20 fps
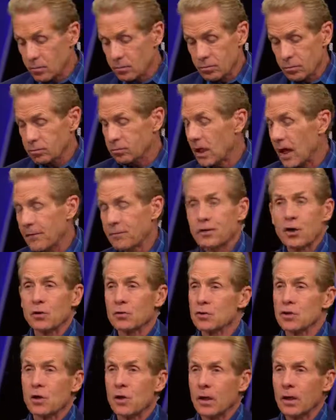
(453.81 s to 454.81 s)
Life
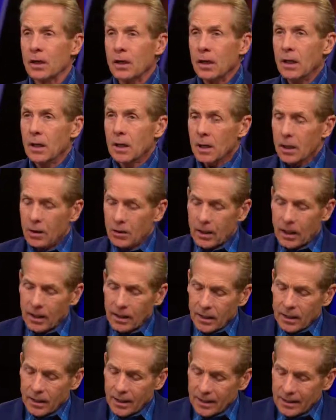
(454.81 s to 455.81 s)
goes on.
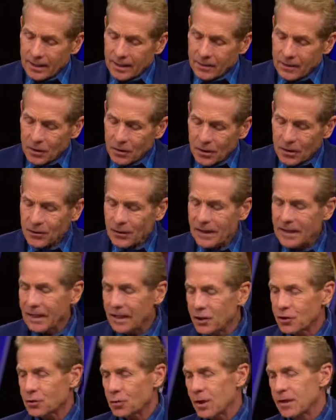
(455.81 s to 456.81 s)
And the only thing
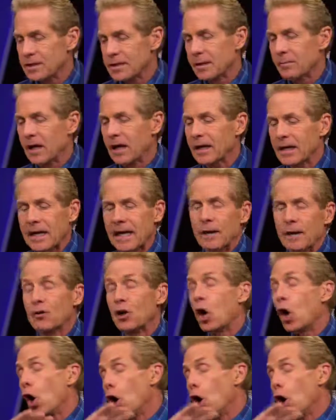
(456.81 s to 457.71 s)
interesting about Kevin